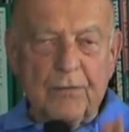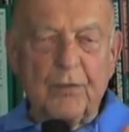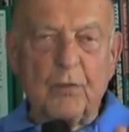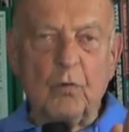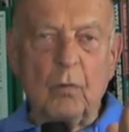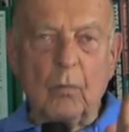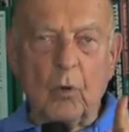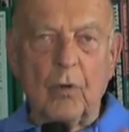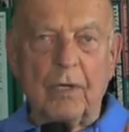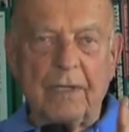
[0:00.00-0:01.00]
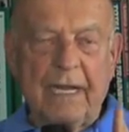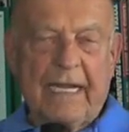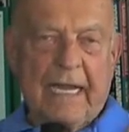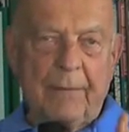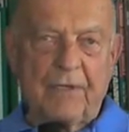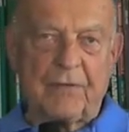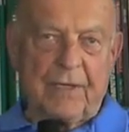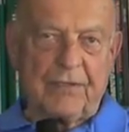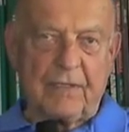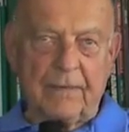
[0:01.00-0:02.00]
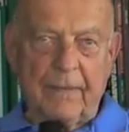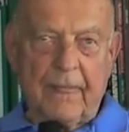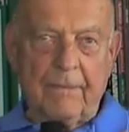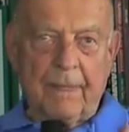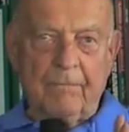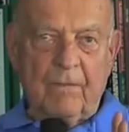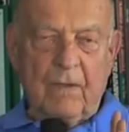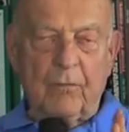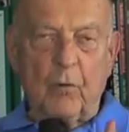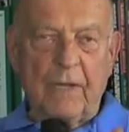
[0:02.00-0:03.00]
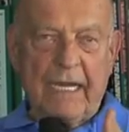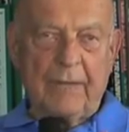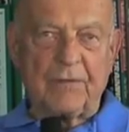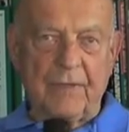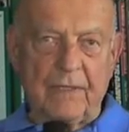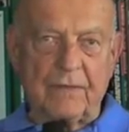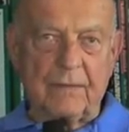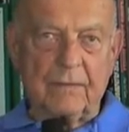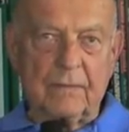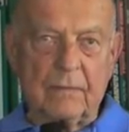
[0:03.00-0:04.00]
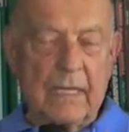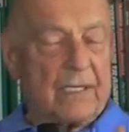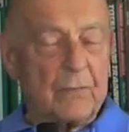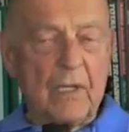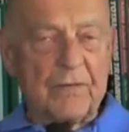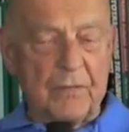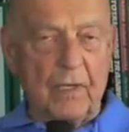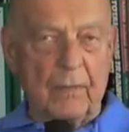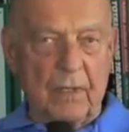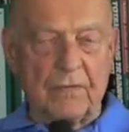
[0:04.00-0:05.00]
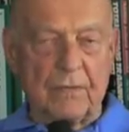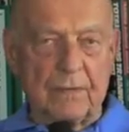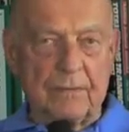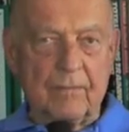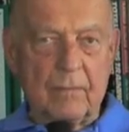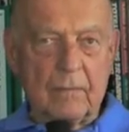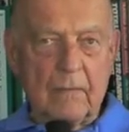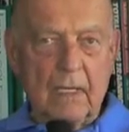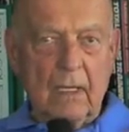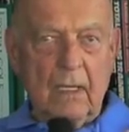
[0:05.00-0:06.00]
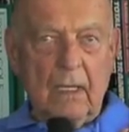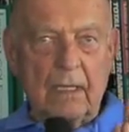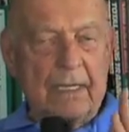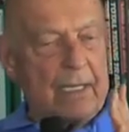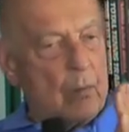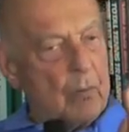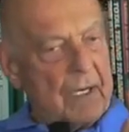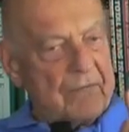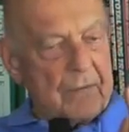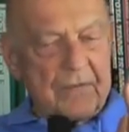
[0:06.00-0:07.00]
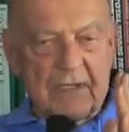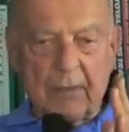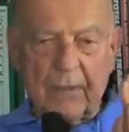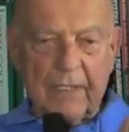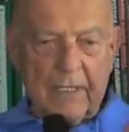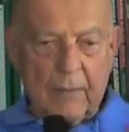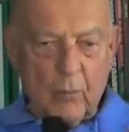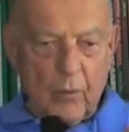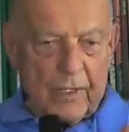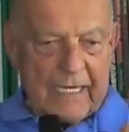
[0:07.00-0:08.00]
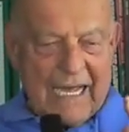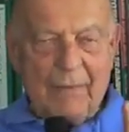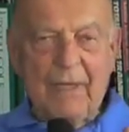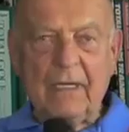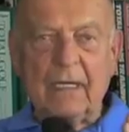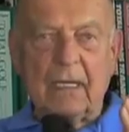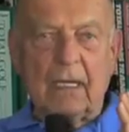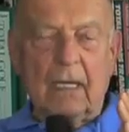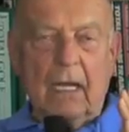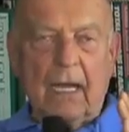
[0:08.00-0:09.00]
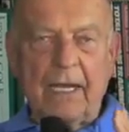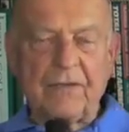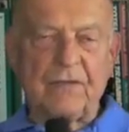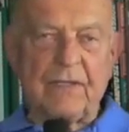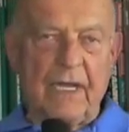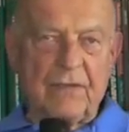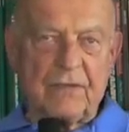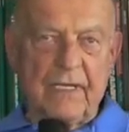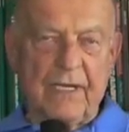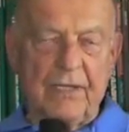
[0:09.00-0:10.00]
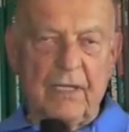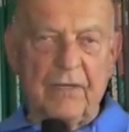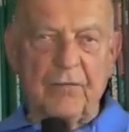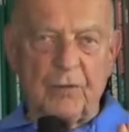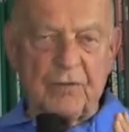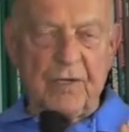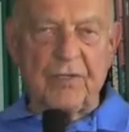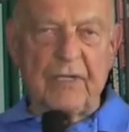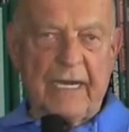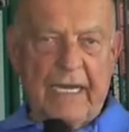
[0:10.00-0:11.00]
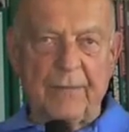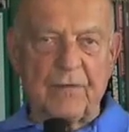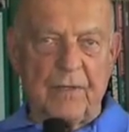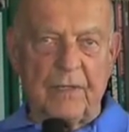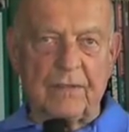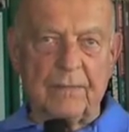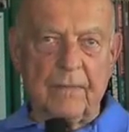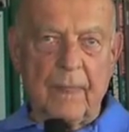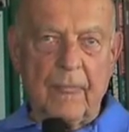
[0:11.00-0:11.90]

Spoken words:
do more dynamic stretching for the hamstrings, as well as for other muscles. Get away from some of the more common exercises that are done for stretching the hamstrings,